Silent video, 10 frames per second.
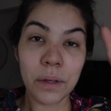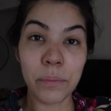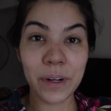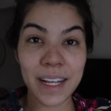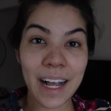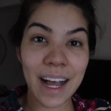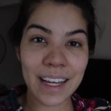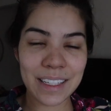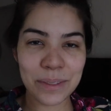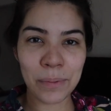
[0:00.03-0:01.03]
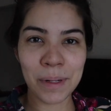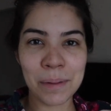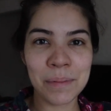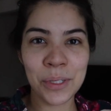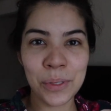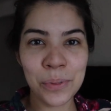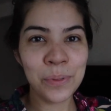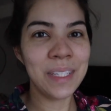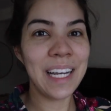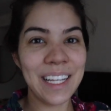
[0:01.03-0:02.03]
Good morning guys, welcome
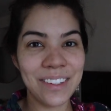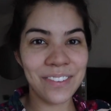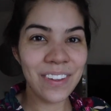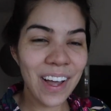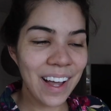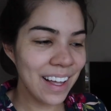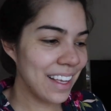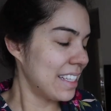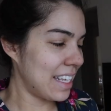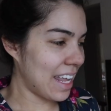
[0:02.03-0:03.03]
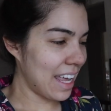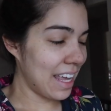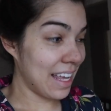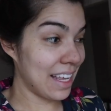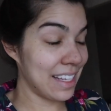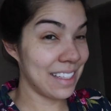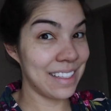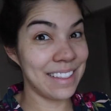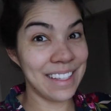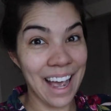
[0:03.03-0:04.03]
to today's vlog. Today
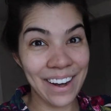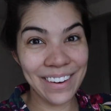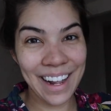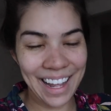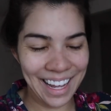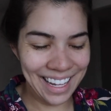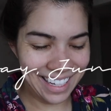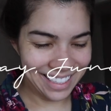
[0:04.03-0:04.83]
is Saturday,